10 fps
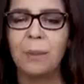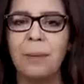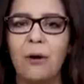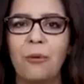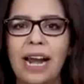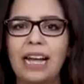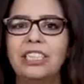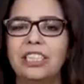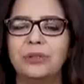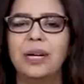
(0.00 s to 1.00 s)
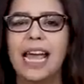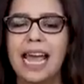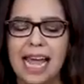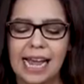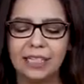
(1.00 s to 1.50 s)
But what I do
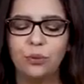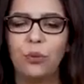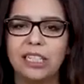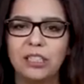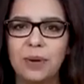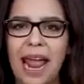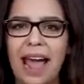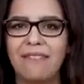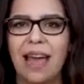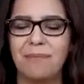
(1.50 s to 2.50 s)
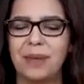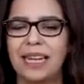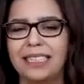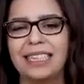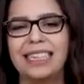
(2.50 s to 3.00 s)
is once we have that
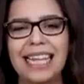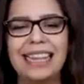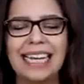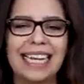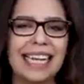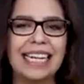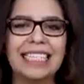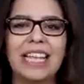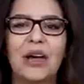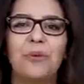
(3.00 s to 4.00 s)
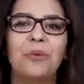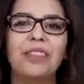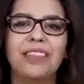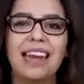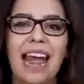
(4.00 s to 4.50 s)
piece, then the kids will
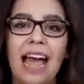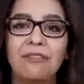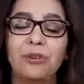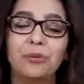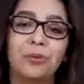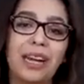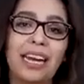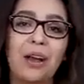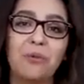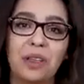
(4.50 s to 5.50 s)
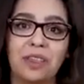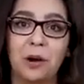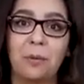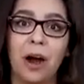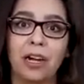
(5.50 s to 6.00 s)
then have to read it with
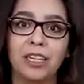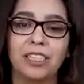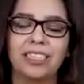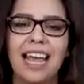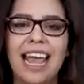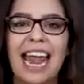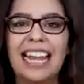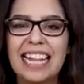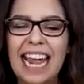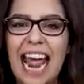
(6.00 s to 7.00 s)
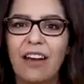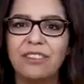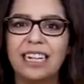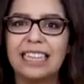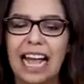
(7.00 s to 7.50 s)
their partners. And then they have
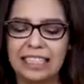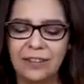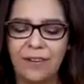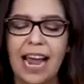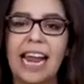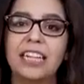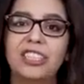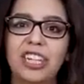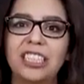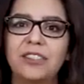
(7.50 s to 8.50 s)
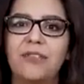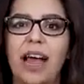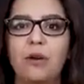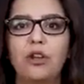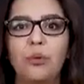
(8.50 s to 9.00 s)
to classify and
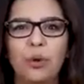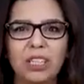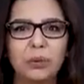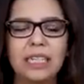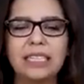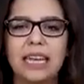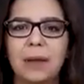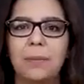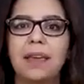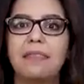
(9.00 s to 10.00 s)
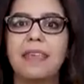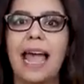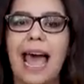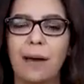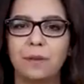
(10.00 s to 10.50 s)
justify which one is going to be
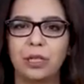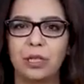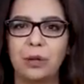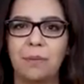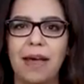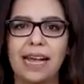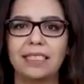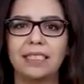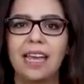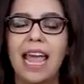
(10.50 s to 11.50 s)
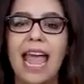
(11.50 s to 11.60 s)
the absolute best.